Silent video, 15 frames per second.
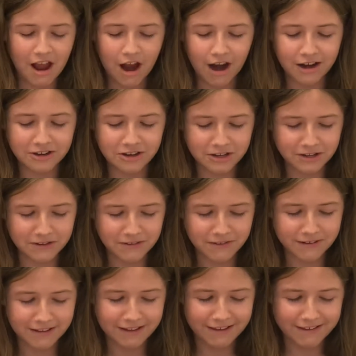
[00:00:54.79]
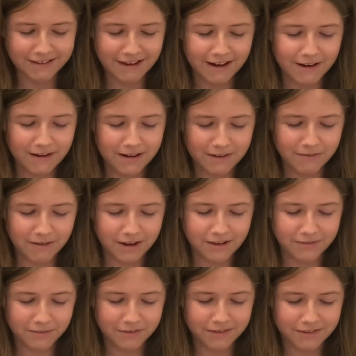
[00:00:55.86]
Our children, this Aryan
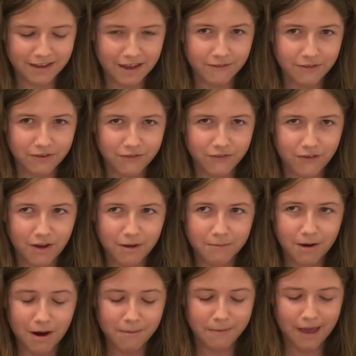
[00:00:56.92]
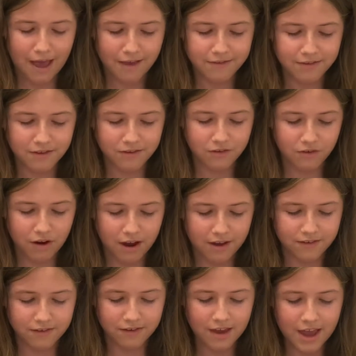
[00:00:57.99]
race, will save us from our past
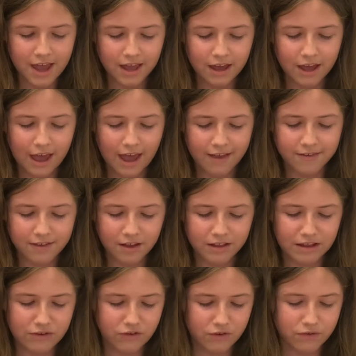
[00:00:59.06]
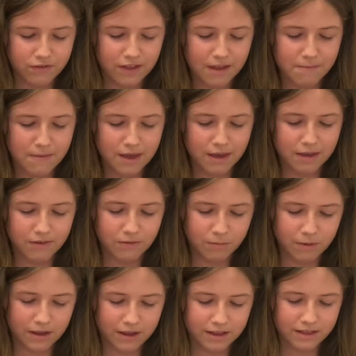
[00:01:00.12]
disgrace cast at the Jews, they make us
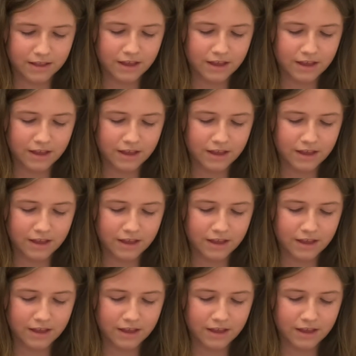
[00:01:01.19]
weak.